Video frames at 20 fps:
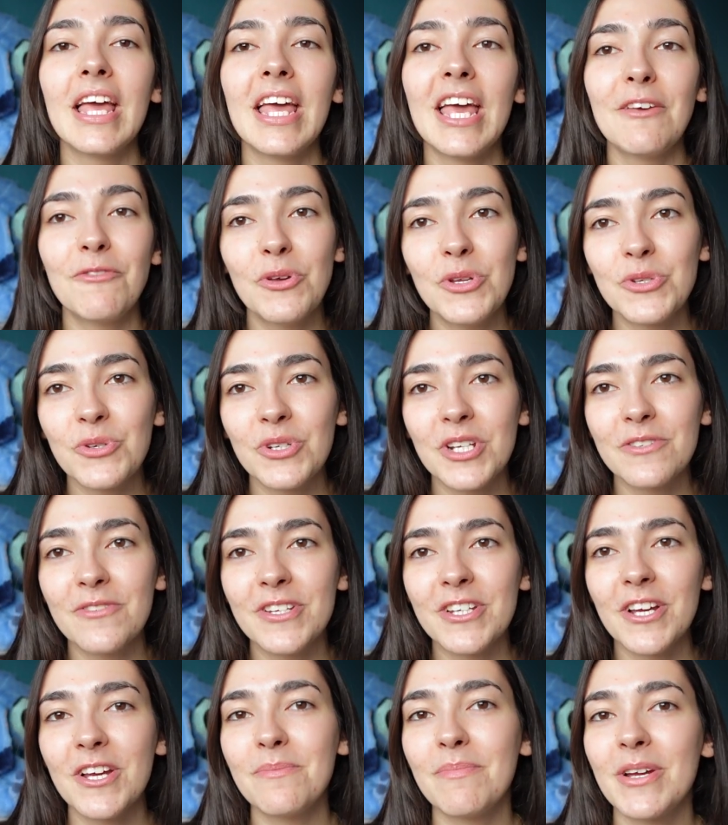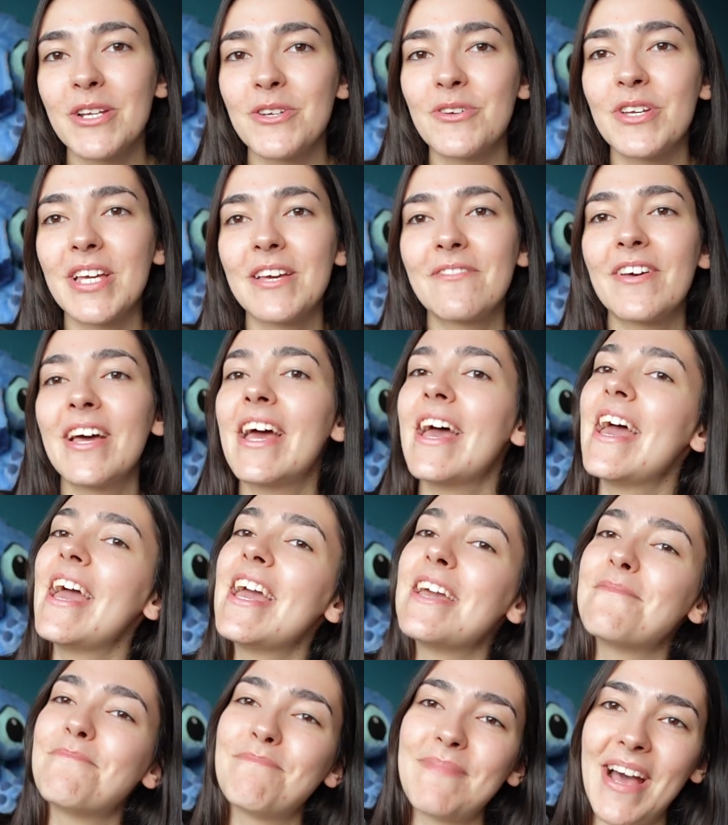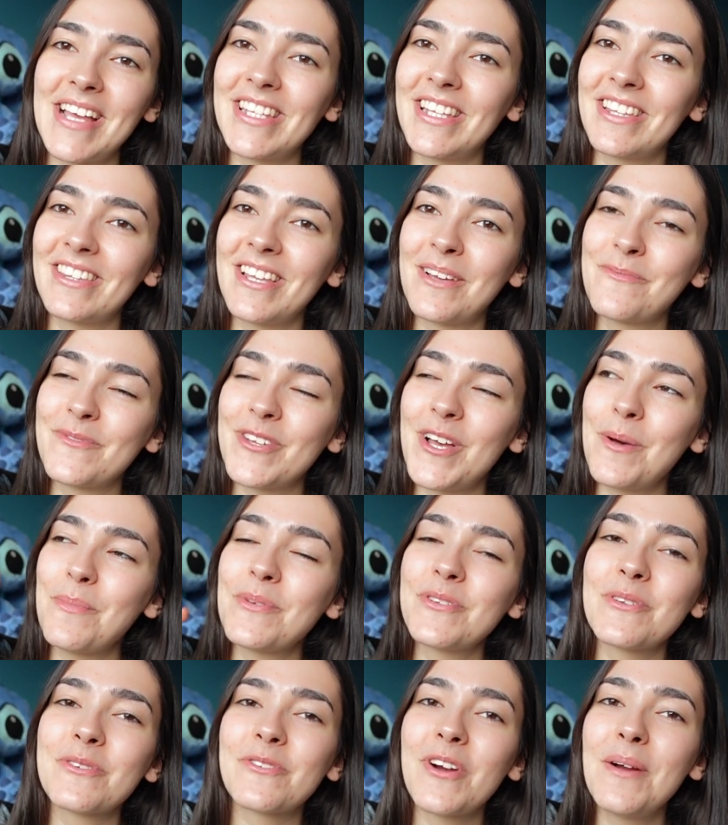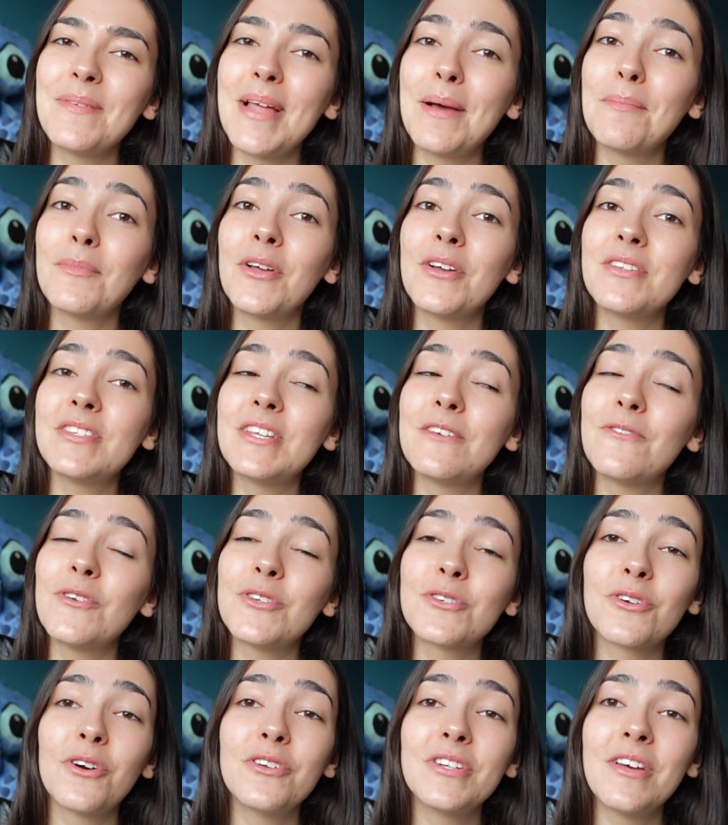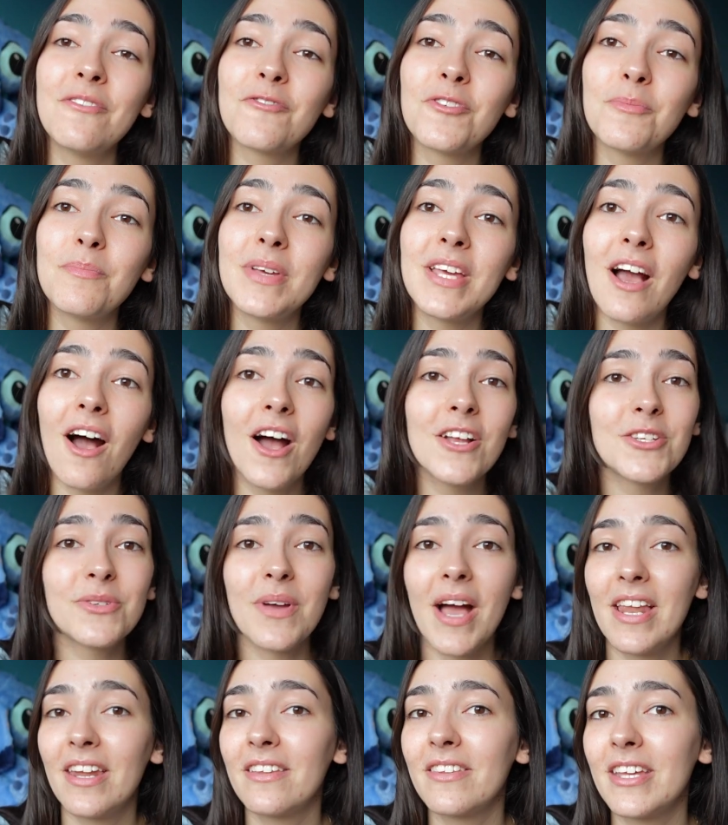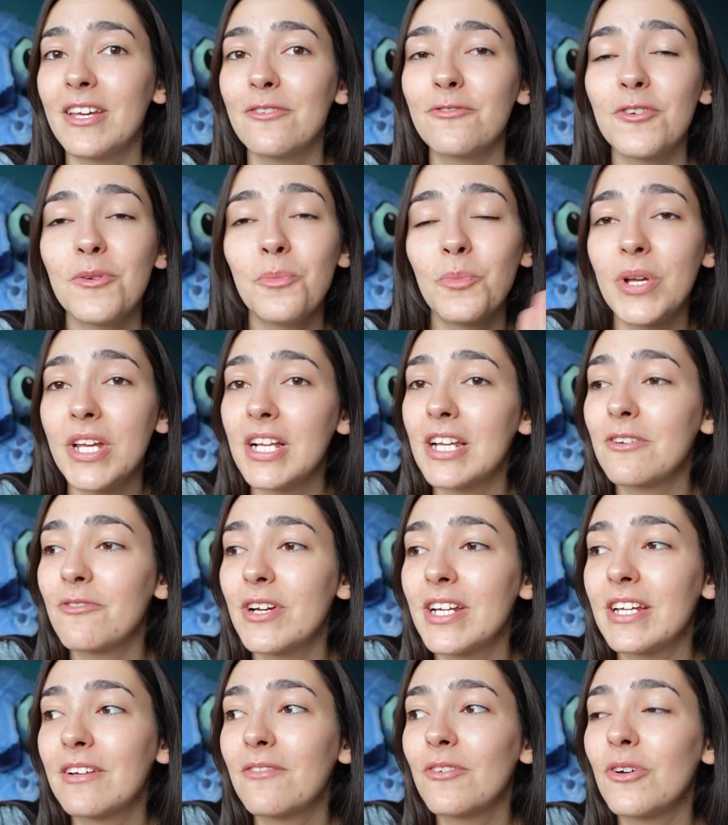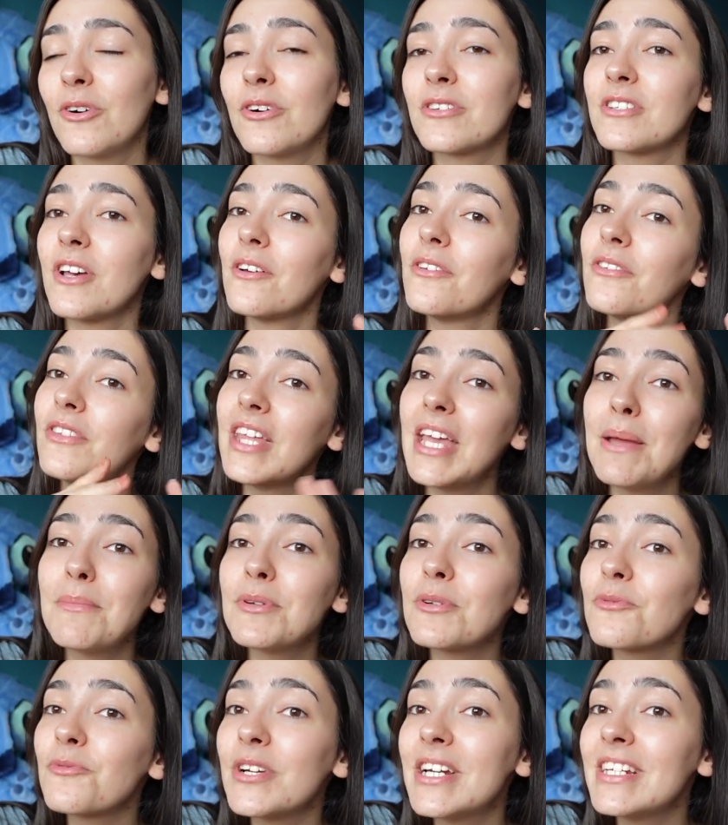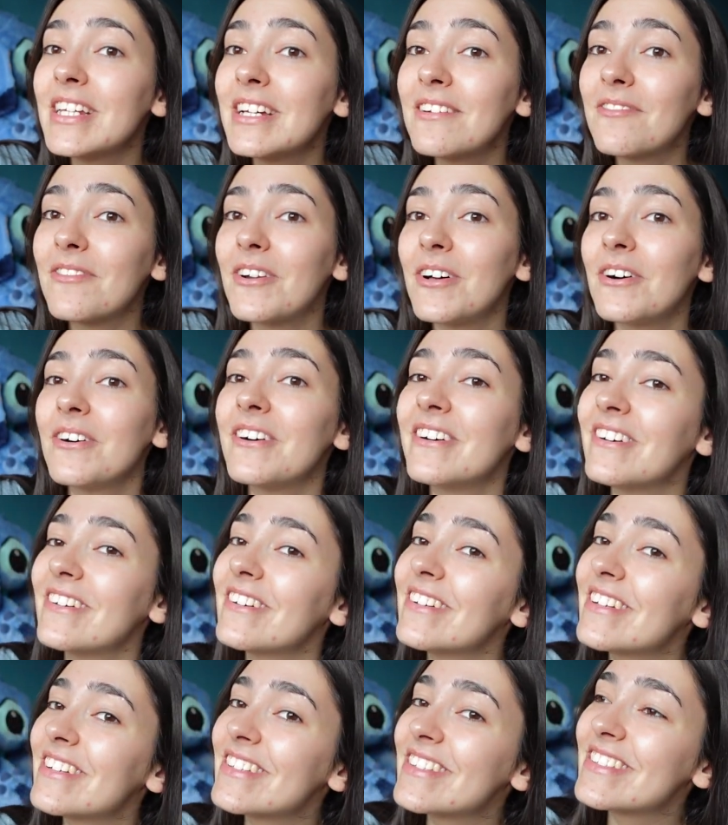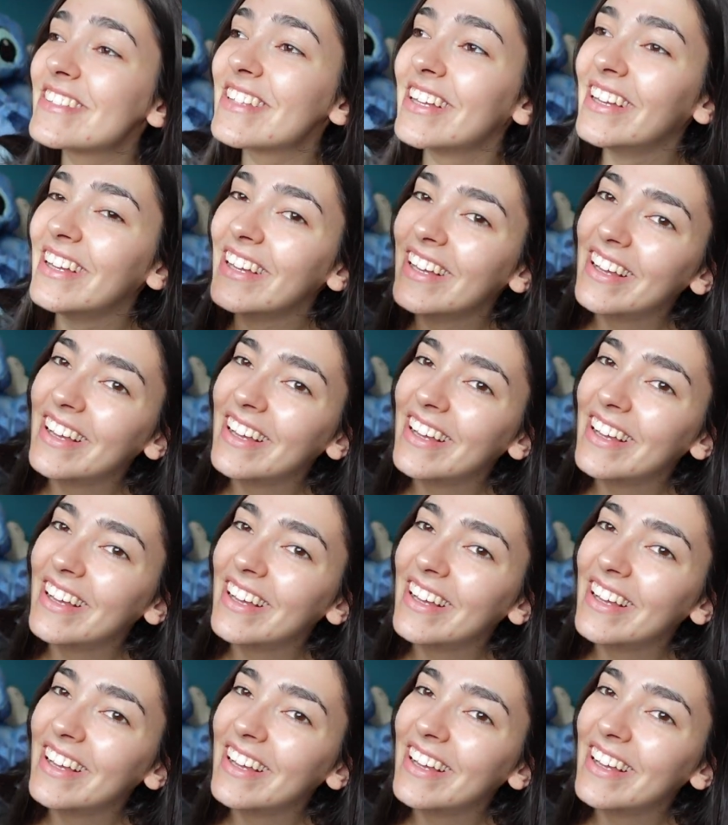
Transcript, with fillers: If you enjoyed this video, make sure you give it a massive thumbs up. Subscribe down below to see future content from me. I do anything from weekly reading vlogs, themed reading vlogs,